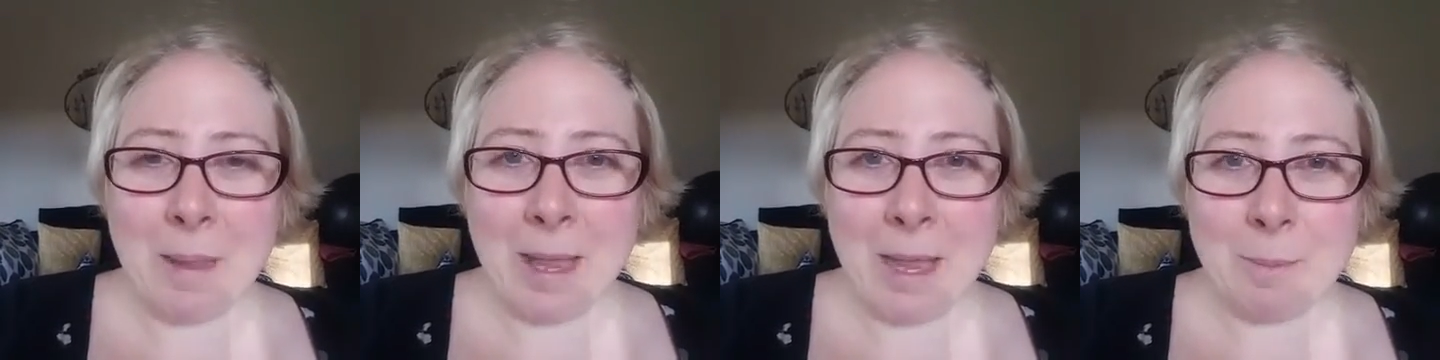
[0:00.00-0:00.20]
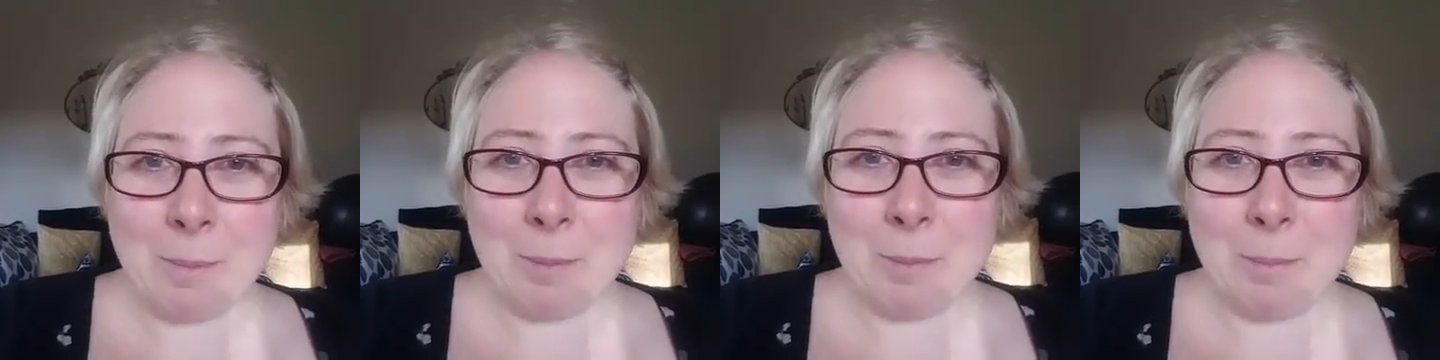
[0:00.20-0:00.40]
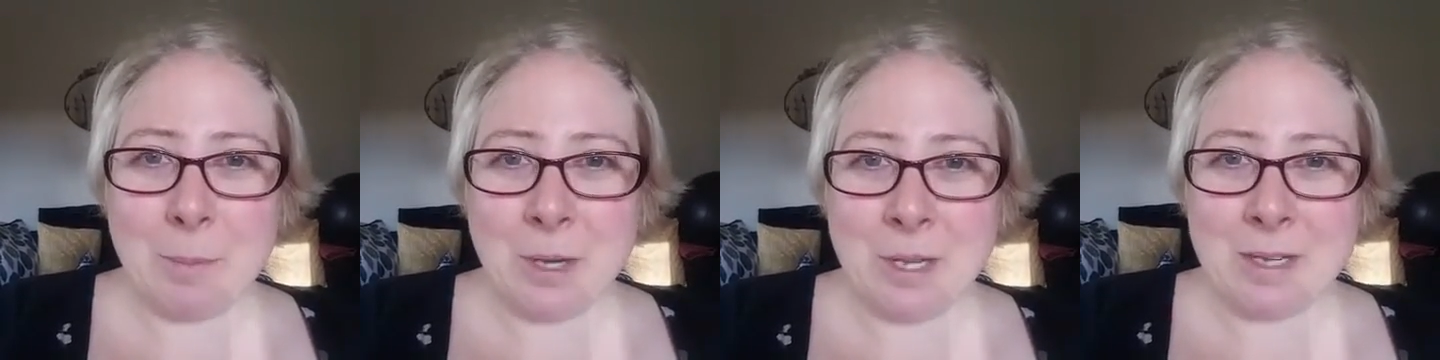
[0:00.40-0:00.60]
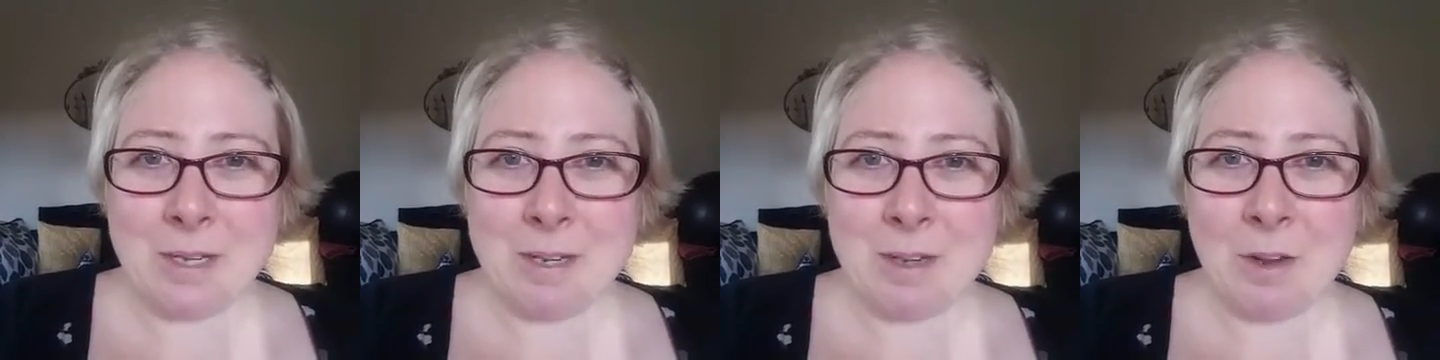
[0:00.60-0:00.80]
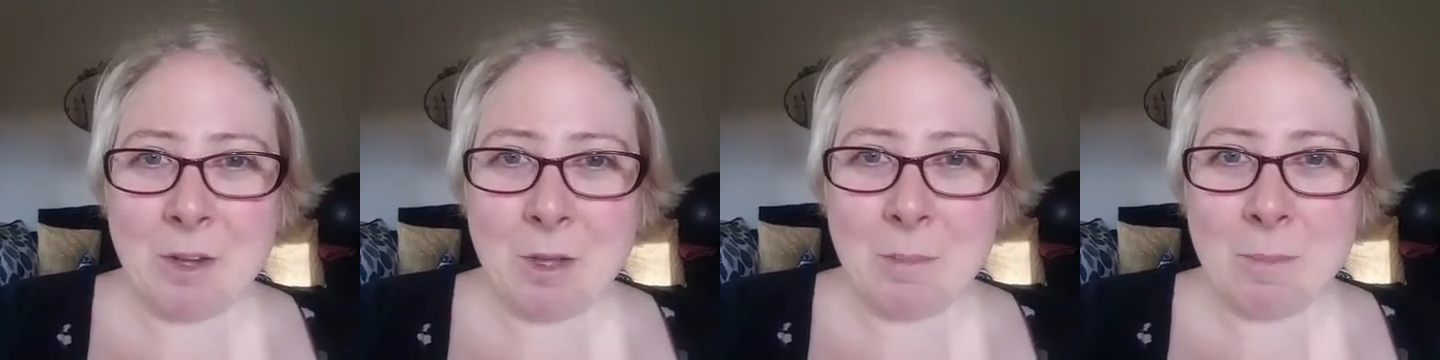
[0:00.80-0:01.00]
app
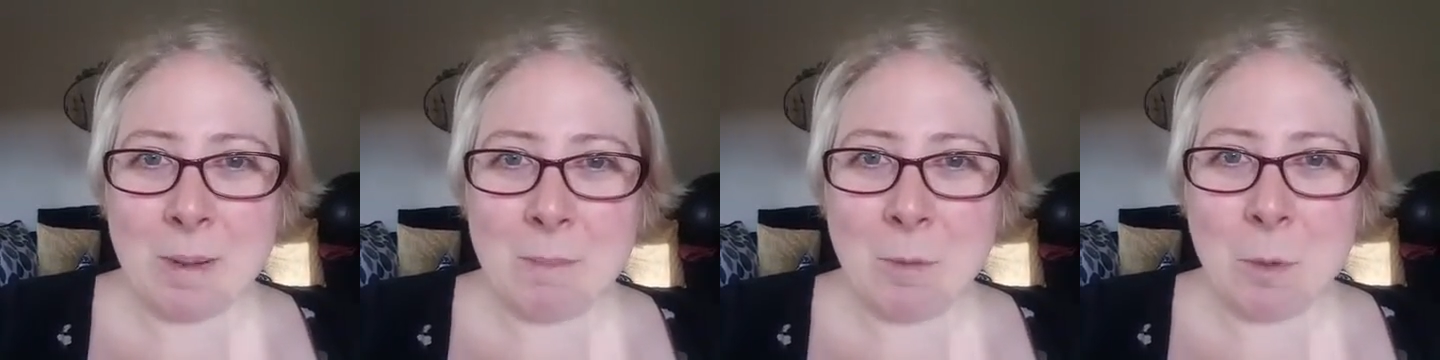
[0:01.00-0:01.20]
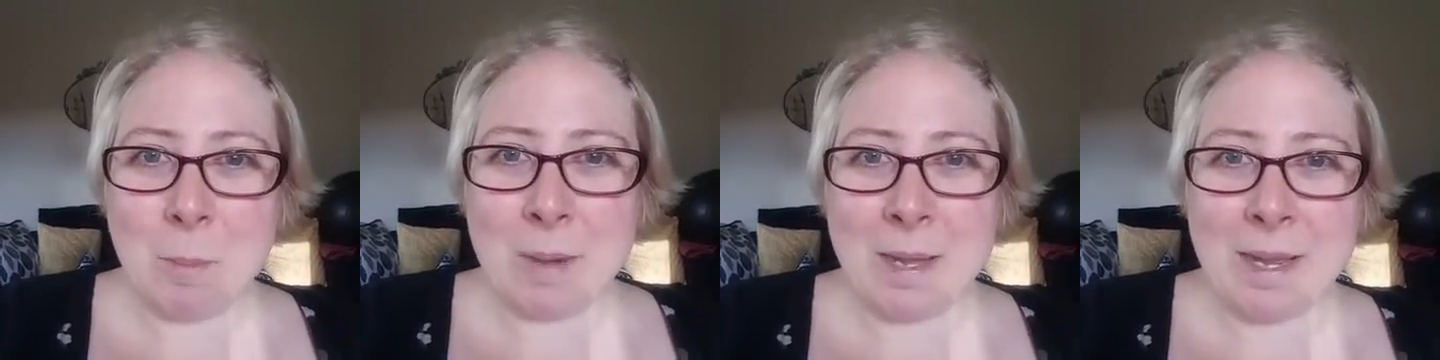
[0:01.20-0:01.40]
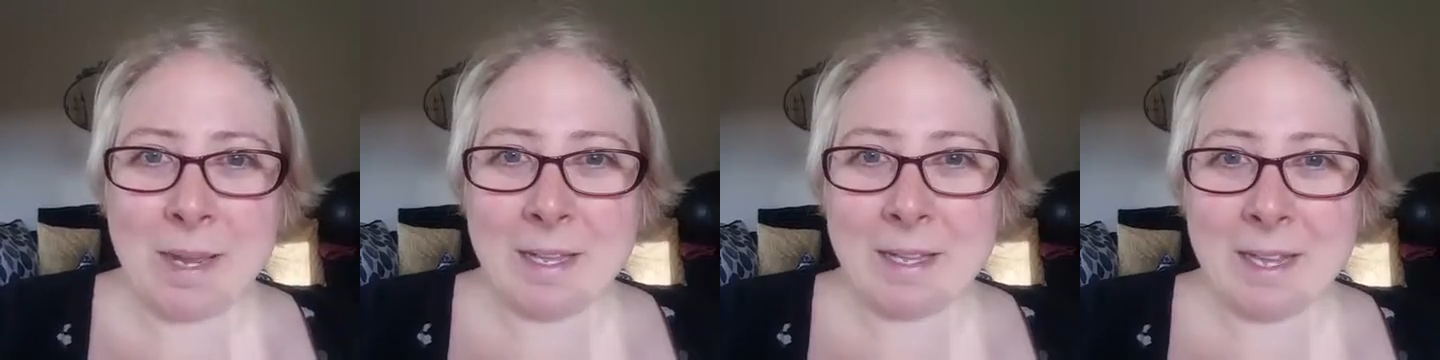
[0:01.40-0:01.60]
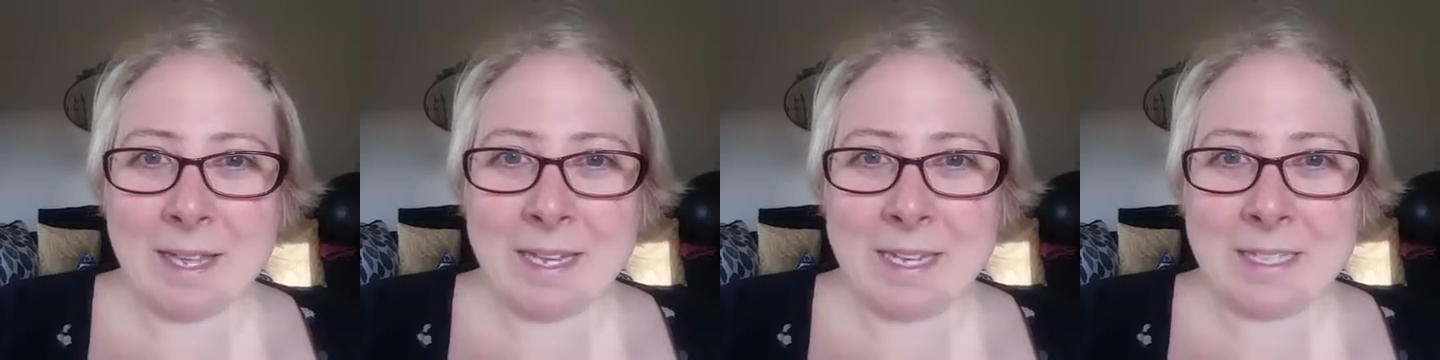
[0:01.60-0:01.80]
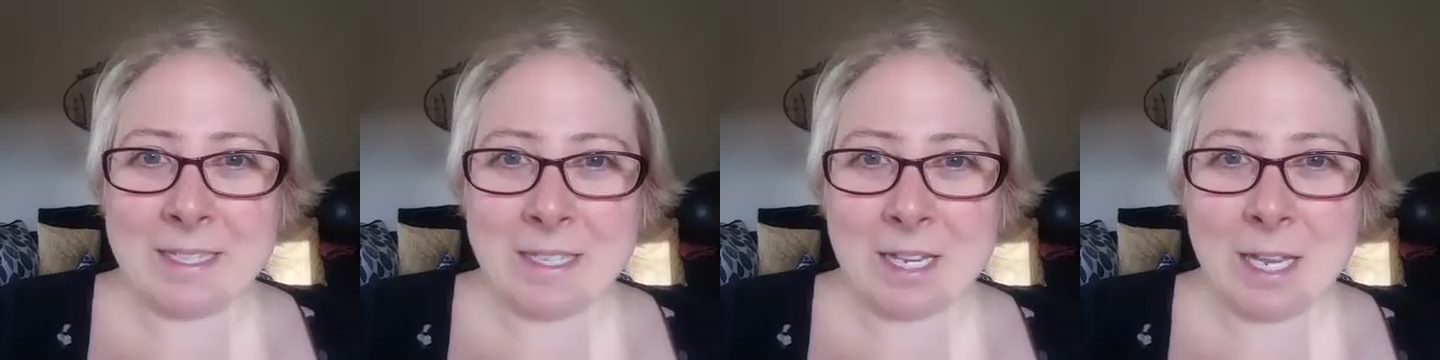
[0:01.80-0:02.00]
button on my mobile
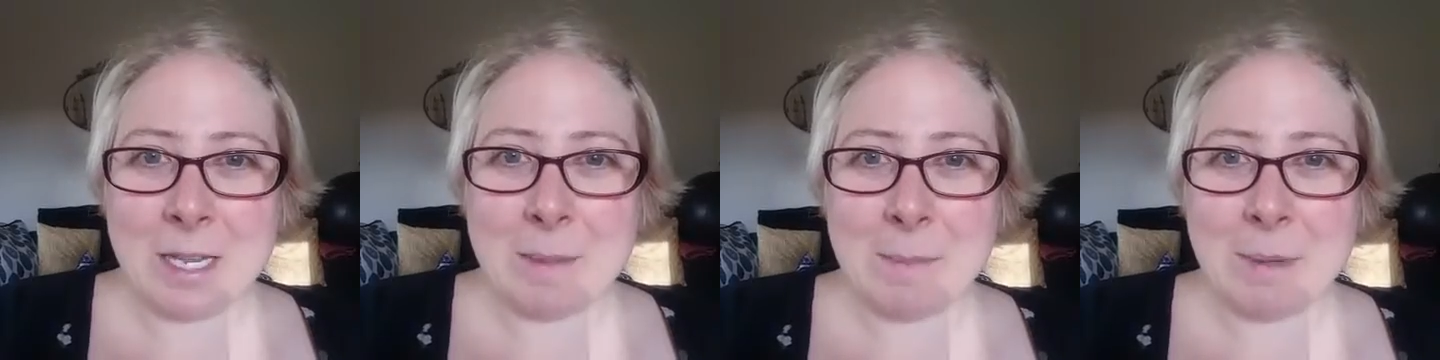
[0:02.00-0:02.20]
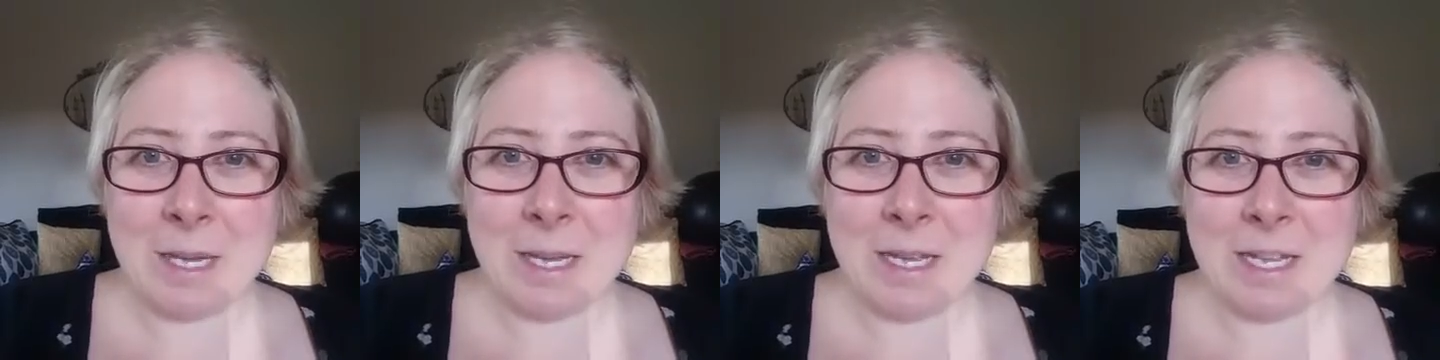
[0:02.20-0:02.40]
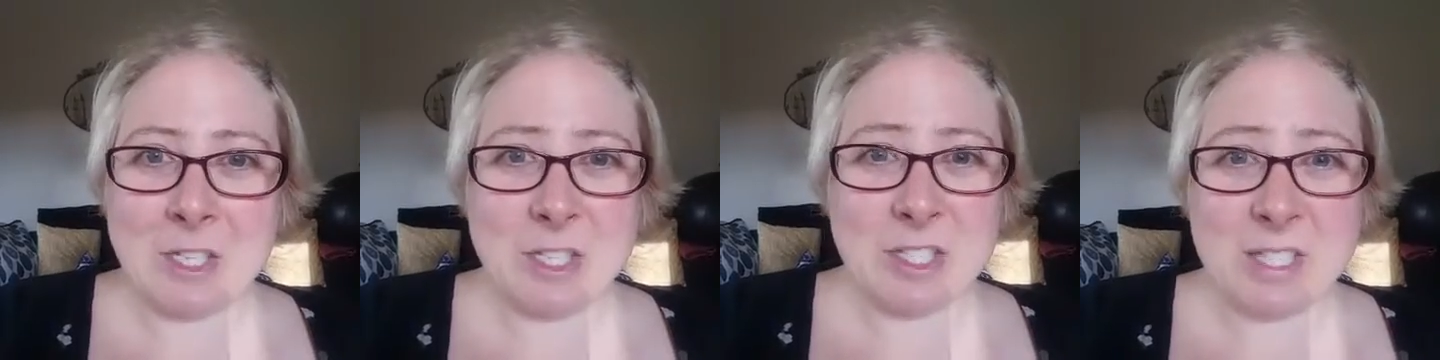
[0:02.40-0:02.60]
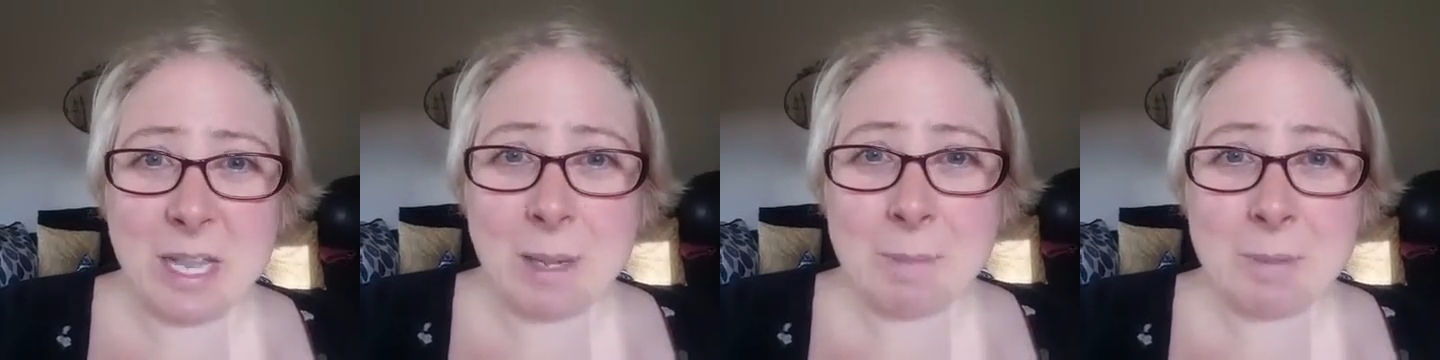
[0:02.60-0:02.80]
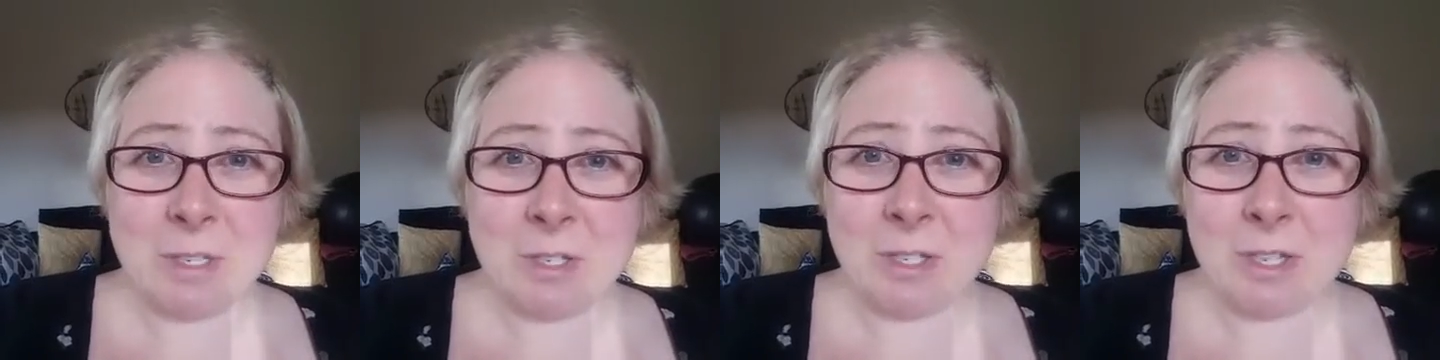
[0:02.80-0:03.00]
anytime I just
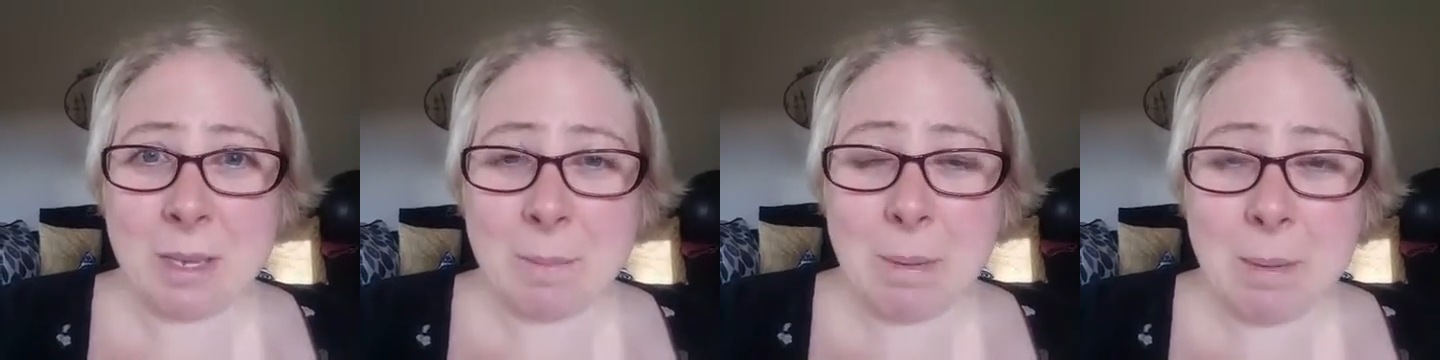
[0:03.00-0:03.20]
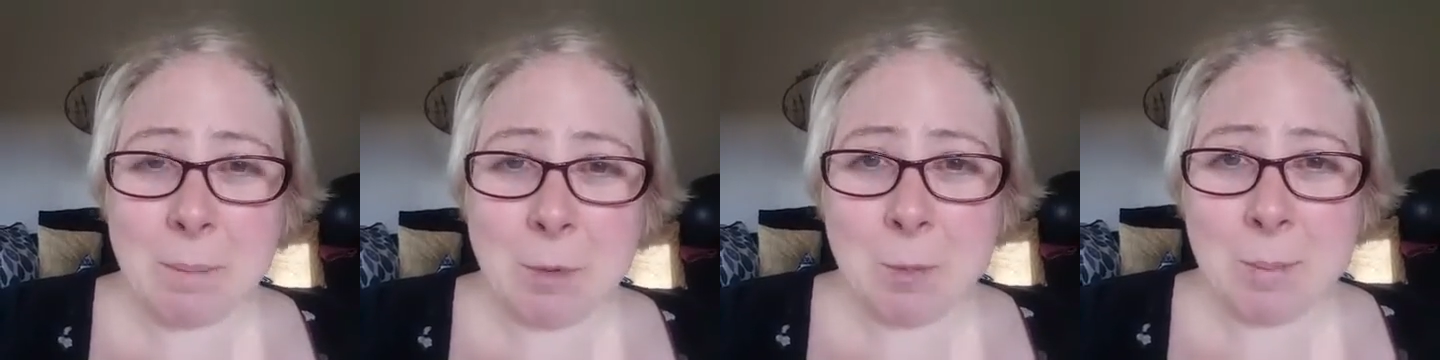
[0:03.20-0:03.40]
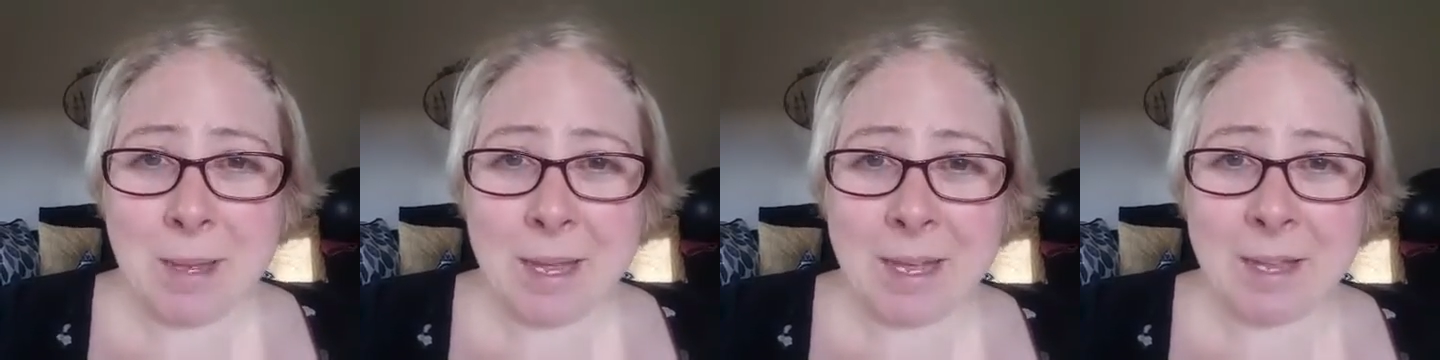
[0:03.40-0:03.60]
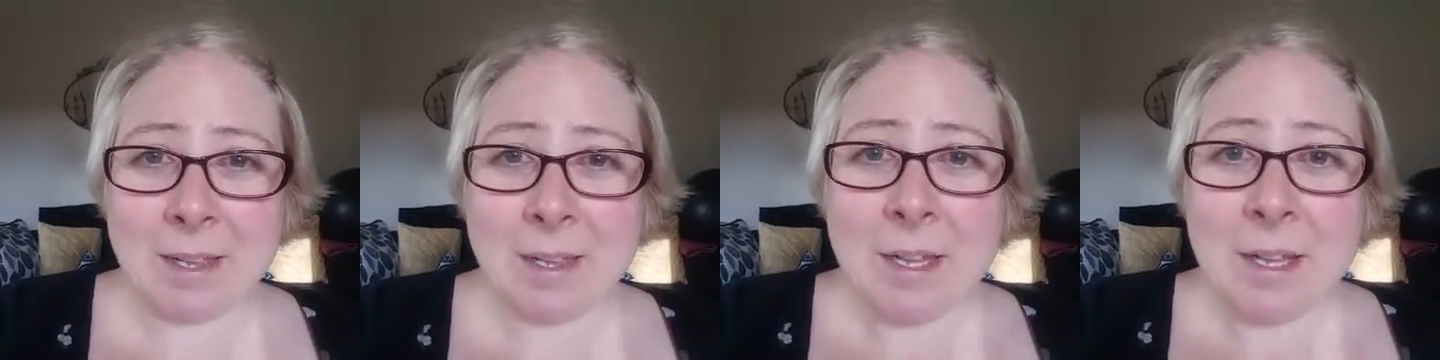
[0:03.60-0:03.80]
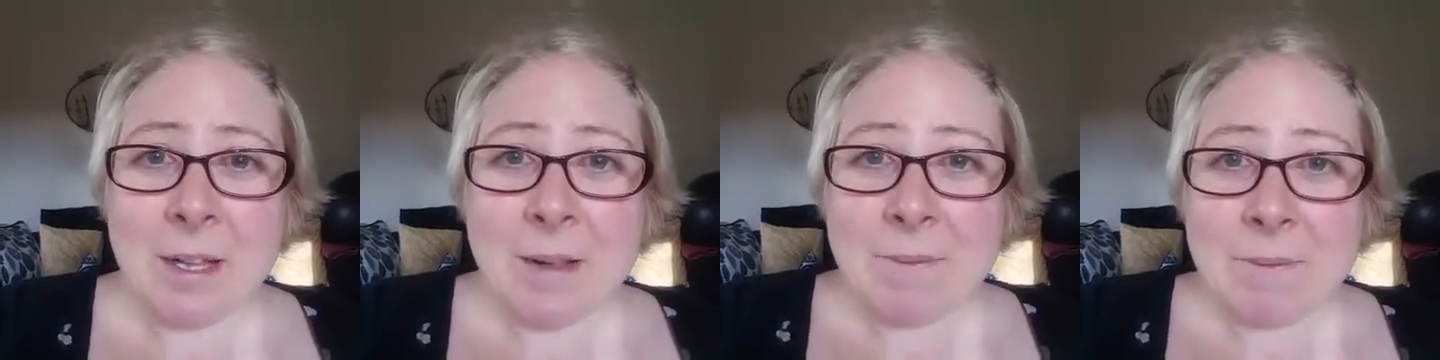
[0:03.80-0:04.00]
happen to look at my mobile.